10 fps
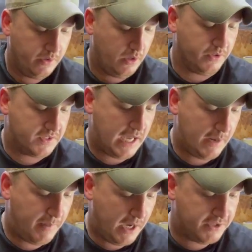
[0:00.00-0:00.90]
On the
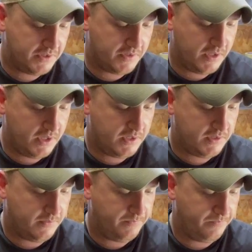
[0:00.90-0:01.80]
side pouches of
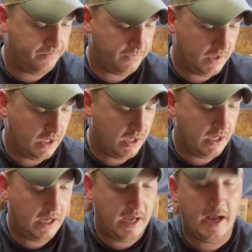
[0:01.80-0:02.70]
this,
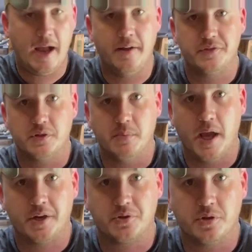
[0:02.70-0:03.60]
I have some
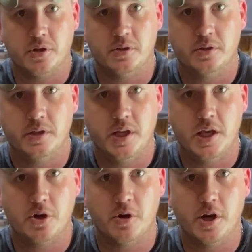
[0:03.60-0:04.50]
extra
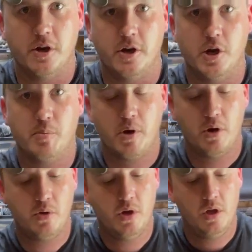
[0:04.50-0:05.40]
inner ear
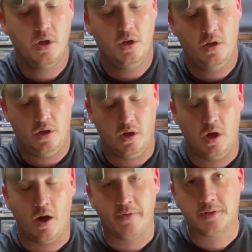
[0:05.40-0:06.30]
pro.
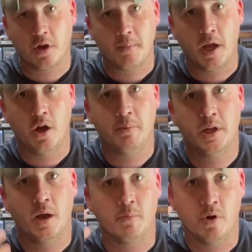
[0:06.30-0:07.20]
Obviously on my helmet,
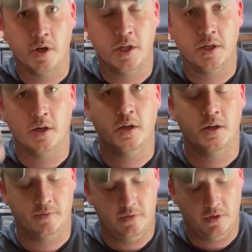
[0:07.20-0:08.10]
I'm running
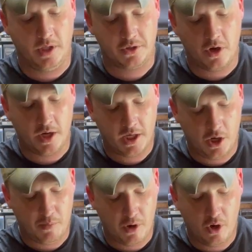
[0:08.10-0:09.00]
electronic
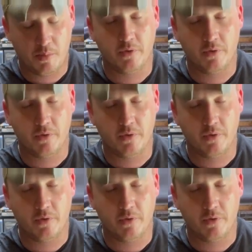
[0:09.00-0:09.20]
ear pro, but